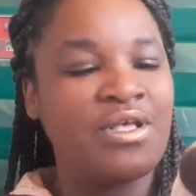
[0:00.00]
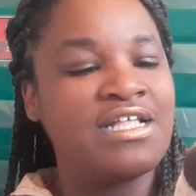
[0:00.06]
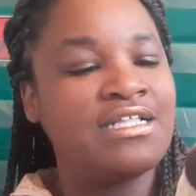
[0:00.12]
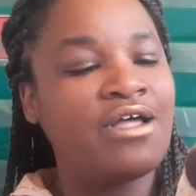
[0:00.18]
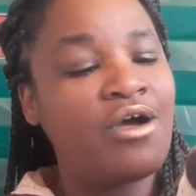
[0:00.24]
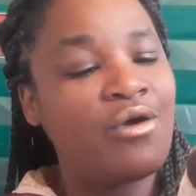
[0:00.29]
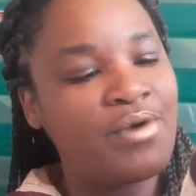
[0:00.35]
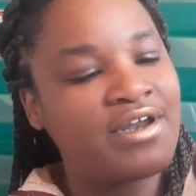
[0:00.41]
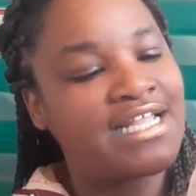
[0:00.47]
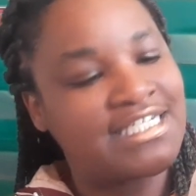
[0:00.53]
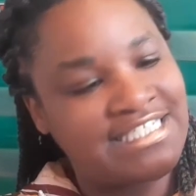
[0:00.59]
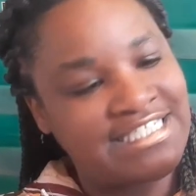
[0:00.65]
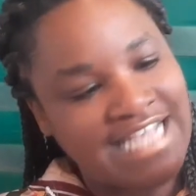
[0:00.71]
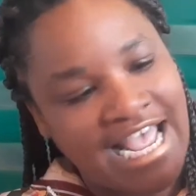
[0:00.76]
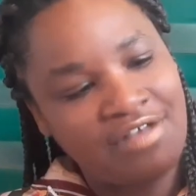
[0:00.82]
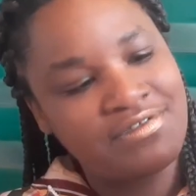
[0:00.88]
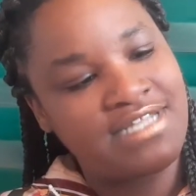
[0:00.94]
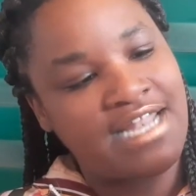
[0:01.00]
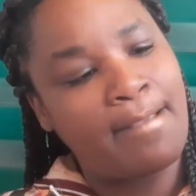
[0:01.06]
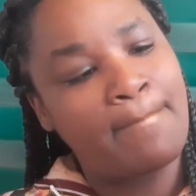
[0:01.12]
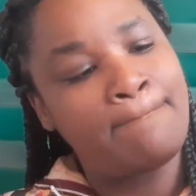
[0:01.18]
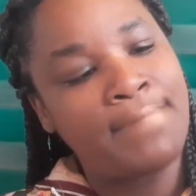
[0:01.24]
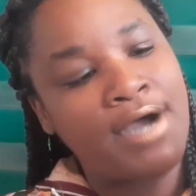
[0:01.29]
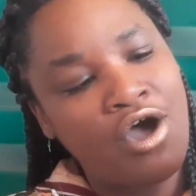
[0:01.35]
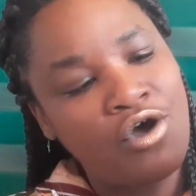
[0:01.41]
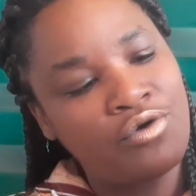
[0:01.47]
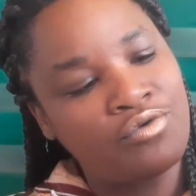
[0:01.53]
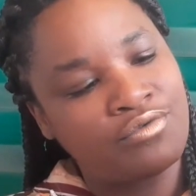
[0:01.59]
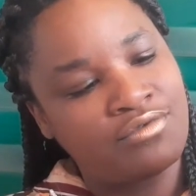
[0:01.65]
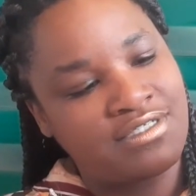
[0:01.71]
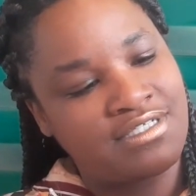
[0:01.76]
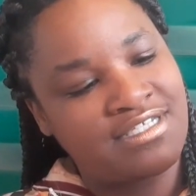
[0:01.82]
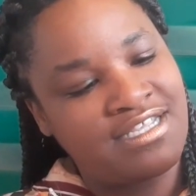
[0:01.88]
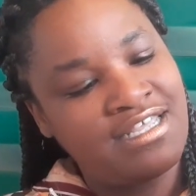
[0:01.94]
A word that sounds like
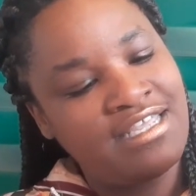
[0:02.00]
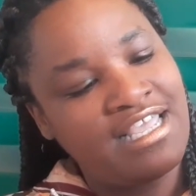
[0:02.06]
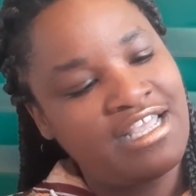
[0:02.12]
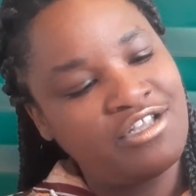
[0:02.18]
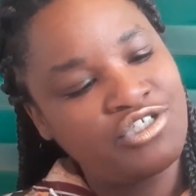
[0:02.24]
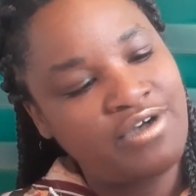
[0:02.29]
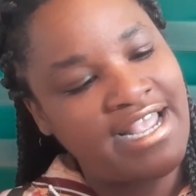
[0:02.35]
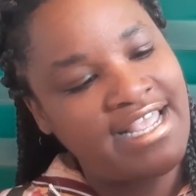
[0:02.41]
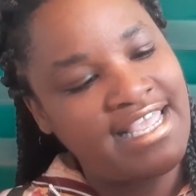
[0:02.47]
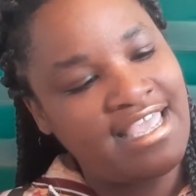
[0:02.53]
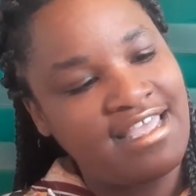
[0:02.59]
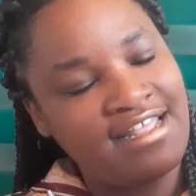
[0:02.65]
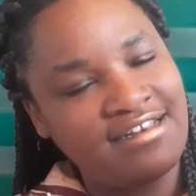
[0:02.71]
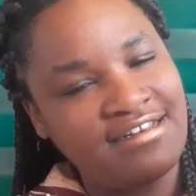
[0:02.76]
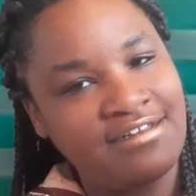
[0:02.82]
bones. Can you try again?